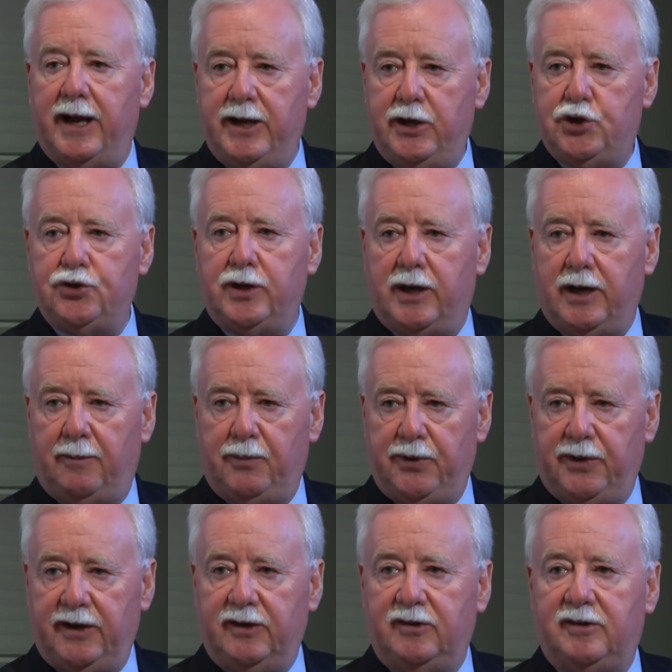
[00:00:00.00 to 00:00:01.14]
Asian
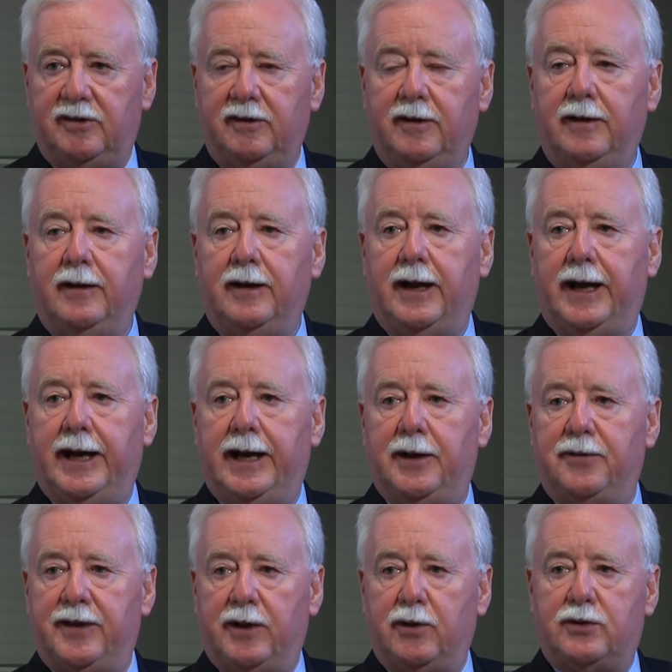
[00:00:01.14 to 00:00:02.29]
companies
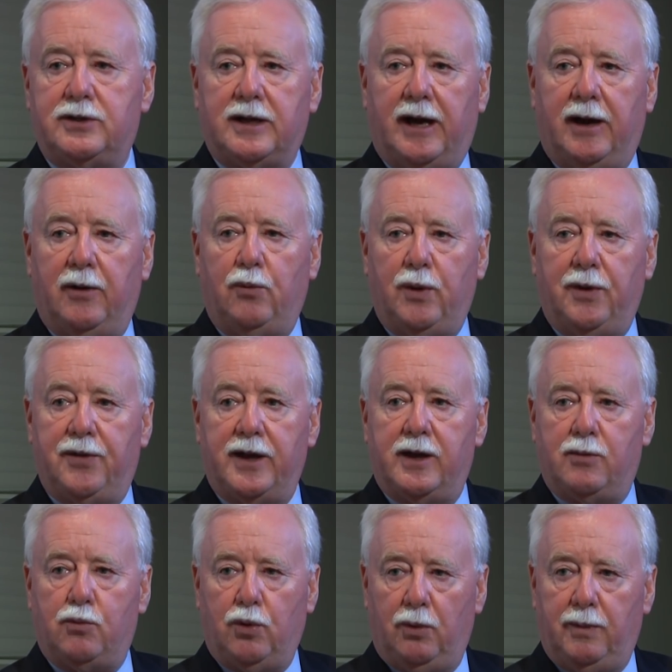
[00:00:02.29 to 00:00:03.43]
that we
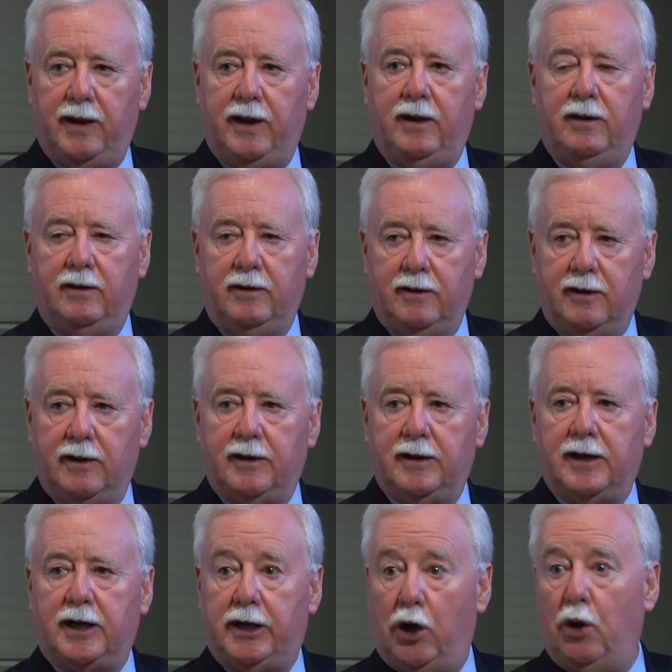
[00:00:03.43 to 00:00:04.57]
think will be
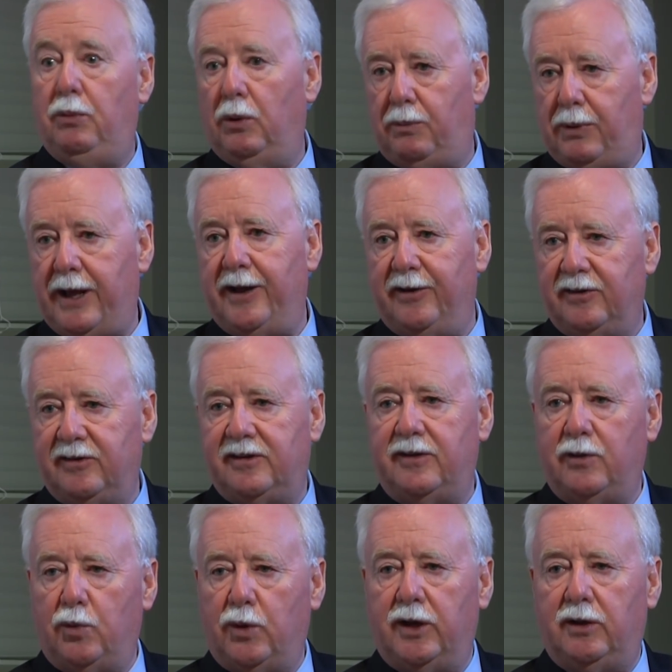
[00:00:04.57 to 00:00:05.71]
global players in
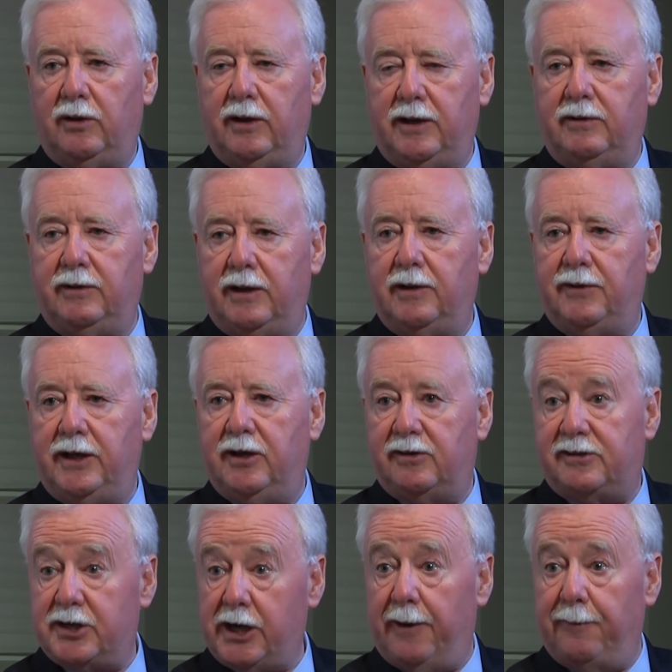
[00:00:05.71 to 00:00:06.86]
the world in the years
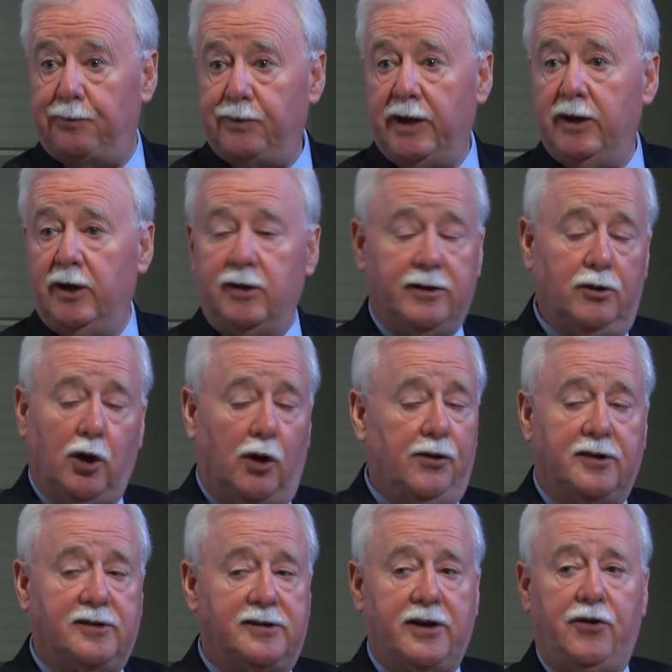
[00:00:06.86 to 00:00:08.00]
to come. So not
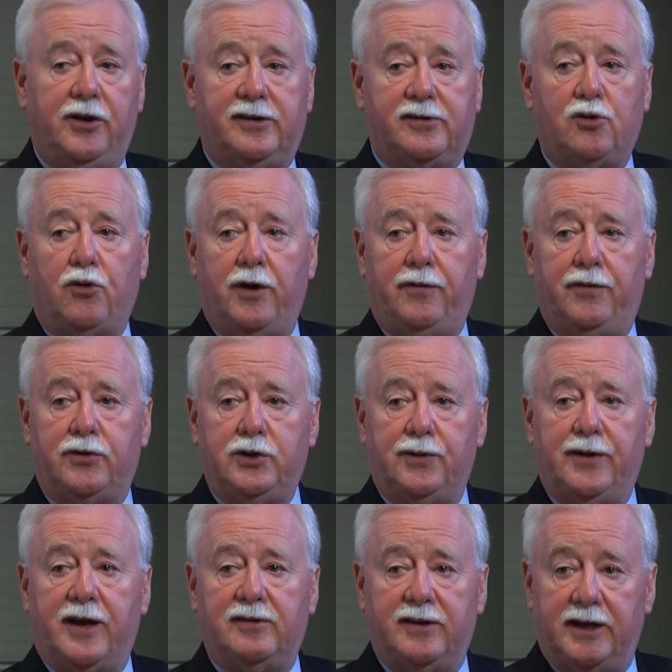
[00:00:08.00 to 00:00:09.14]
necessarily a story for
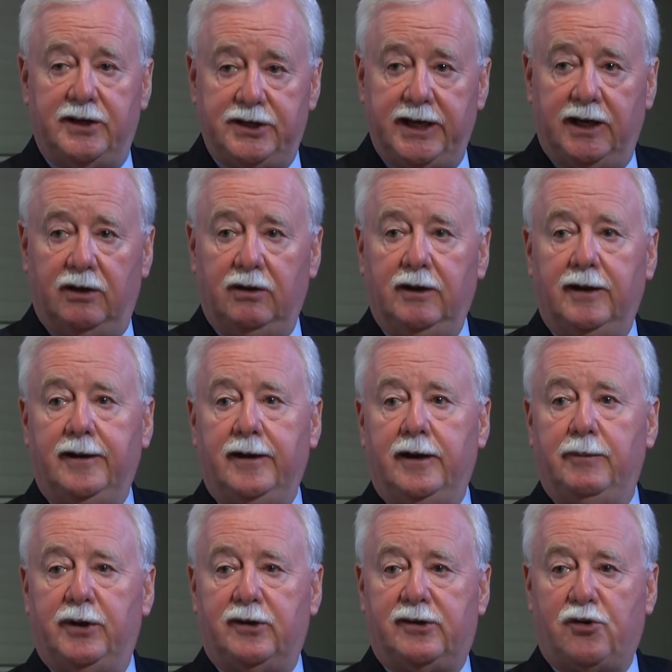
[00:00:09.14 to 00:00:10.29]
2018,
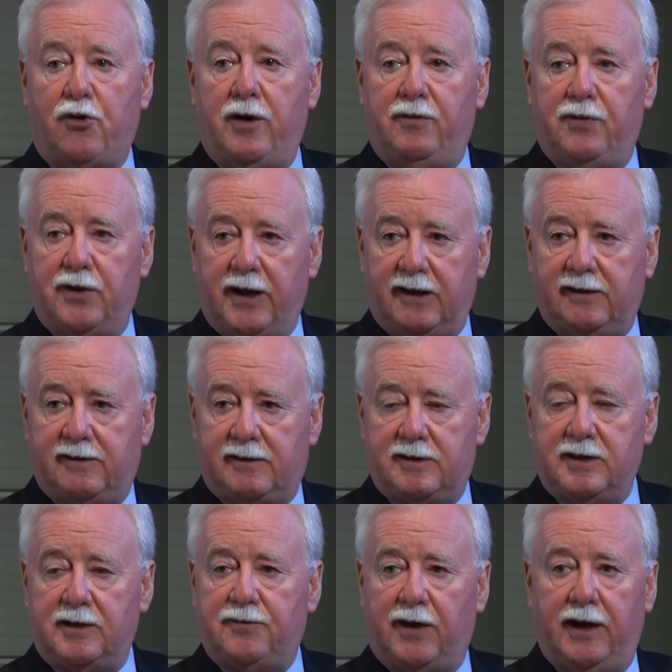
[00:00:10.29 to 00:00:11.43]
but a story for the next
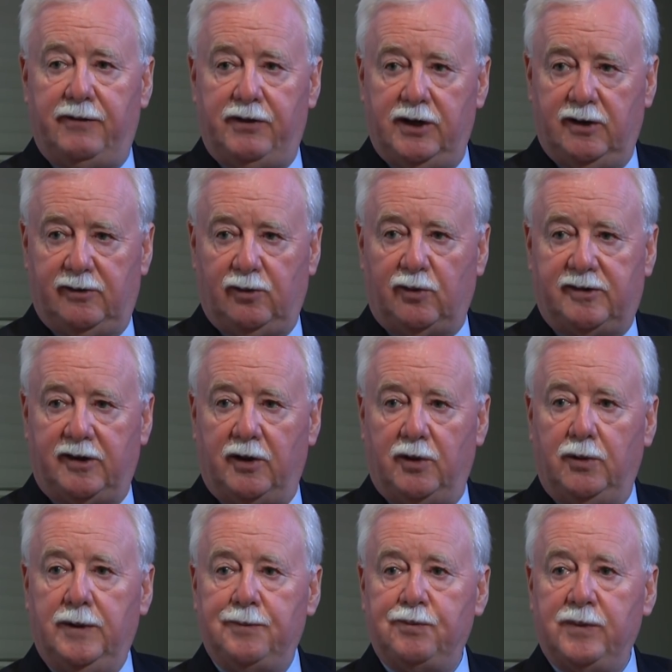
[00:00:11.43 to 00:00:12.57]
5 years or so.
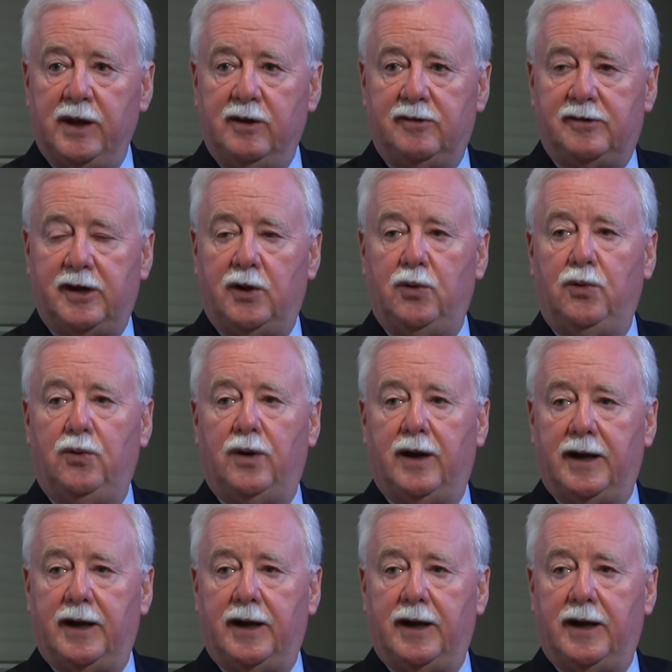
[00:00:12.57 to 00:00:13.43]
So